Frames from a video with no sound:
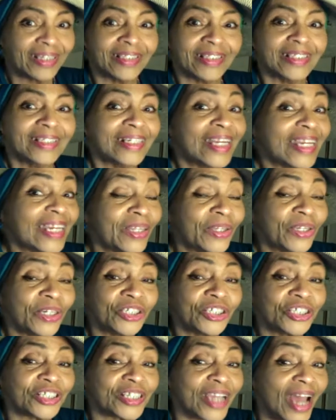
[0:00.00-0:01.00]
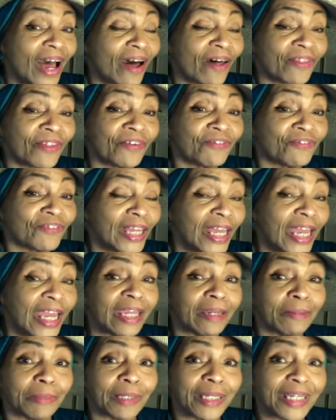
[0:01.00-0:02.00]
neither shall the
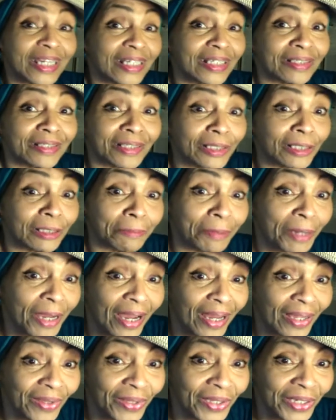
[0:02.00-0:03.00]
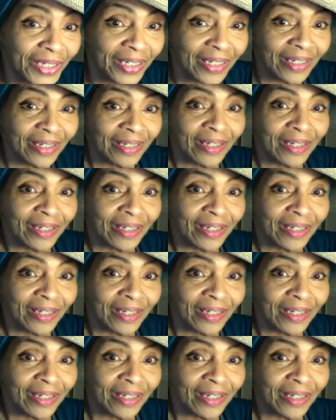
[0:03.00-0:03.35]
flame kindle upon thee.